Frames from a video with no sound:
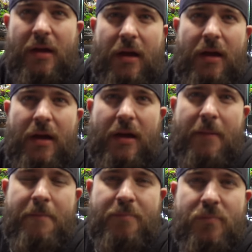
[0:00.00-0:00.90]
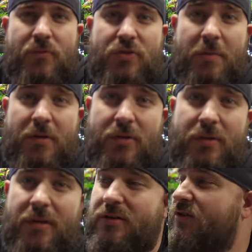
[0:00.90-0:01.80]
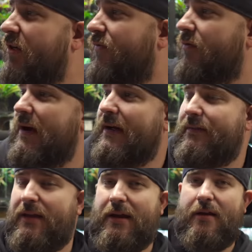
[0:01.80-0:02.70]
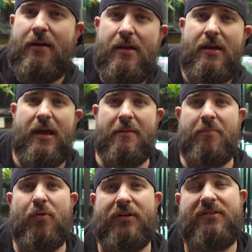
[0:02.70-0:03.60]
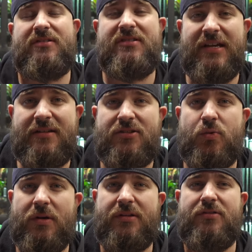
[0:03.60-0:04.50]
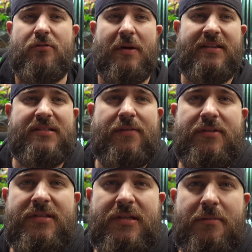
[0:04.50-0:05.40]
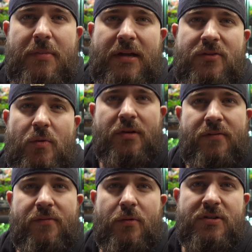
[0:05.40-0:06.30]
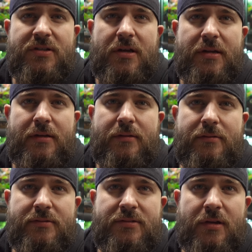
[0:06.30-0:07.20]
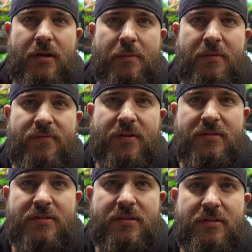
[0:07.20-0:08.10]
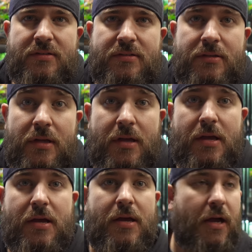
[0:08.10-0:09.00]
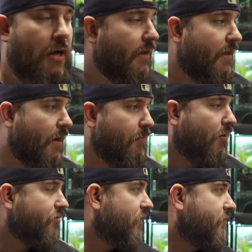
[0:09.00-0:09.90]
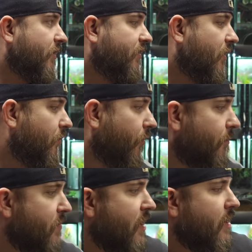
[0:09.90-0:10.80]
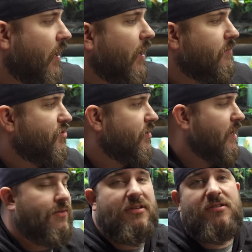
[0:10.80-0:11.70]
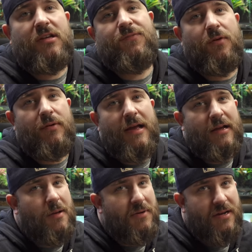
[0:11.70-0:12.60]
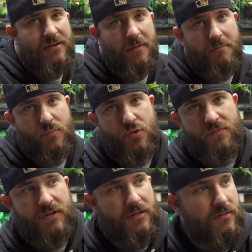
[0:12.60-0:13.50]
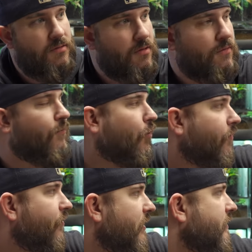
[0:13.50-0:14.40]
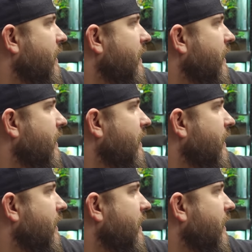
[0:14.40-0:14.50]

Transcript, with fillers: Um, so I'm gonna do another six foot rack there and put six 22 by 17 by 24s on it. Sorry, let me fix this. Uh, again, I apologize about the gimbal. Um, so yeah, this six foot rack, I'm gonna end up moving four feet